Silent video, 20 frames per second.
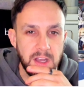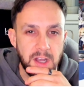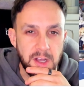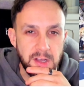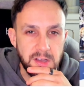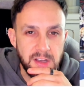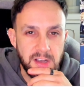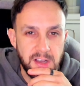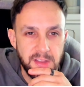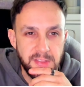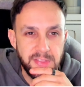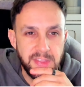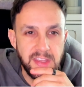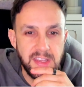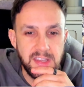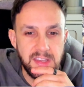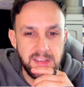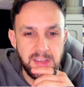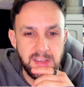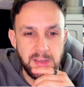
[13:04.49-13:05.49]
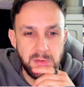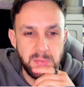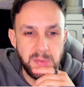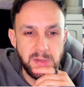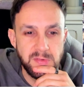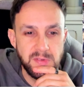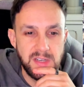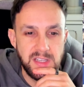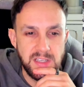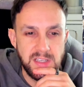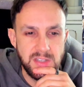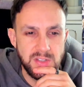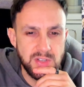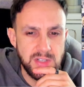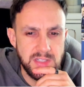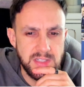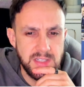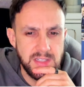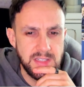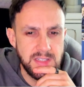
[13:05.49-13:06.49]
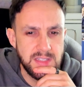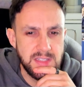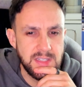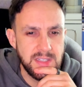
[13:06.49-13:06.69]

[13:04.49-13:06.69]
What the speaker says: I think it will be really interesting